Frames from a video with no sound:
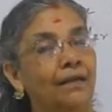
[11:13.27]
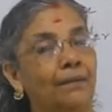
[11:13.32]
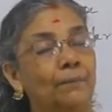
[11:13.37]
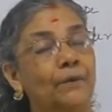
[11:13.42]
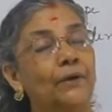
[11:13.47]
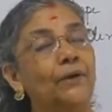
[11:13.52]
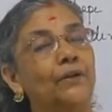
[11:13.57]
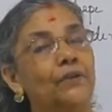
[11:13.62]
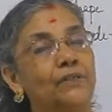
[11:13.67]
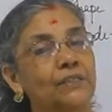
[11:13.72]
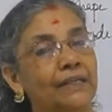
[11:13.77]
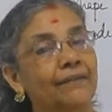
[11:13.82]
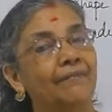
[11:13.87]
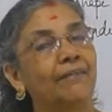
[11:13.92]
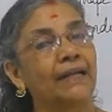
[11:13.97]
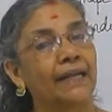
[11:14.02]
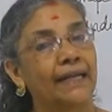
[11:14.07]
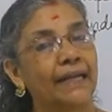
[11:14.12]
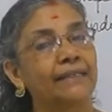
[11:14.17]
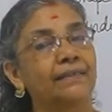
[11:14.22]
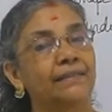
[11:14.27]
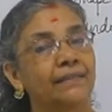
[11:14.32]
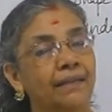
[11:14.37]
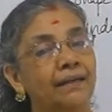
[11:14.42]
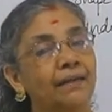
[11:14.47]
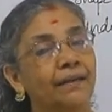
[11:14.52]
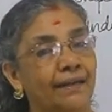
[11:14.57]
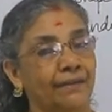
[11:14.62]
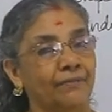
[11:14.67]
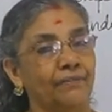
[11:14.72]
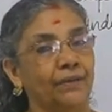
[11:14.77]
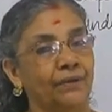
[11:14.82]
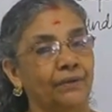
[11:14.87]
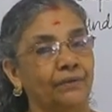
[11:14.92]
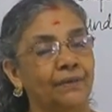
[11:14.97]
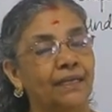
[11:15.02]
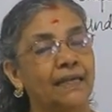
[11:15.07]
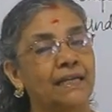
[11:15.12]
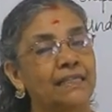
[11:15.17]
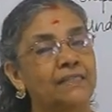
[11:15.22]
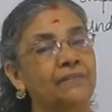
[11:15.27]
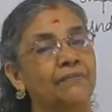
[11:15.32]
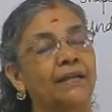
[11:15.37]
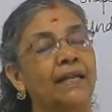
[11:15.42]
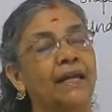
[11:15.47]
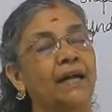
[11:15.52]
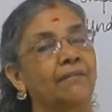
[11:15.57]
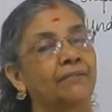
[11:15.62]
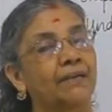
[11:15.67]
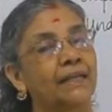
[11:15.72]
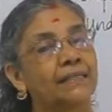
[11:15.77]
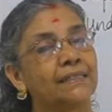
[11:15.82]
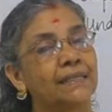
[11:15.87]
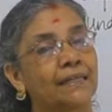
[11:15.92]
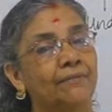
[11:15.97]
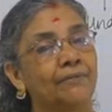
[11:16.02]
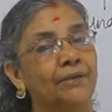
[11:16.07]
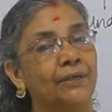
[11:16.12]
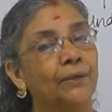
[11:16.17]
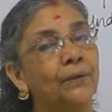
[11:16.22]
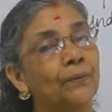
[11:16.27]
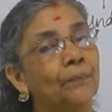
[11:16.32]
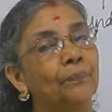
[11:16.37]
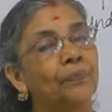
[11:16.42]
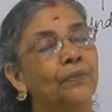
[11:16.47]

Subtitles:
producer will get the revenue. That is why average revenue